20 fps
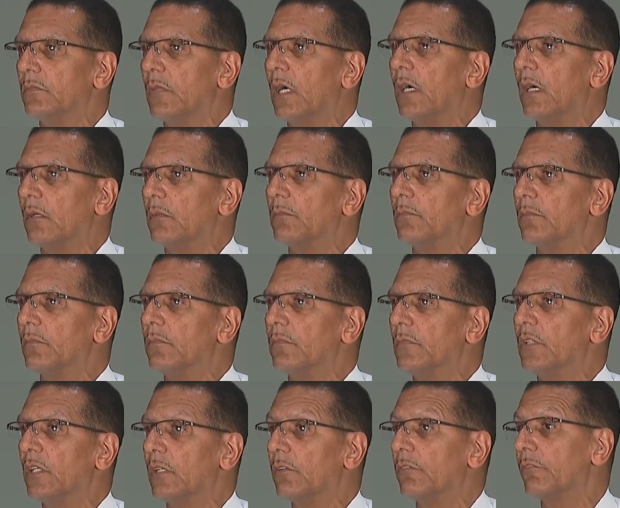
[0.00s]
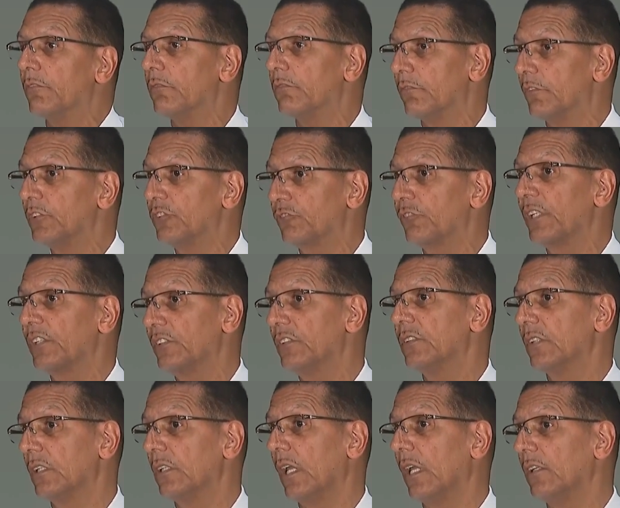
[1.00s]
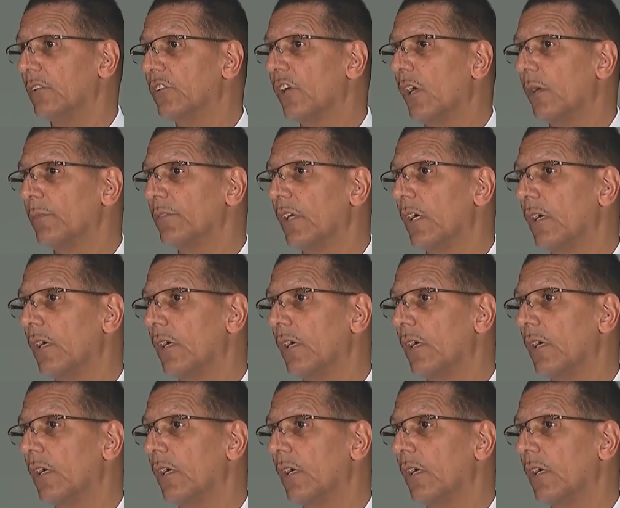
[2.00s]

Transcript: um, you know, restrictions in, in, terms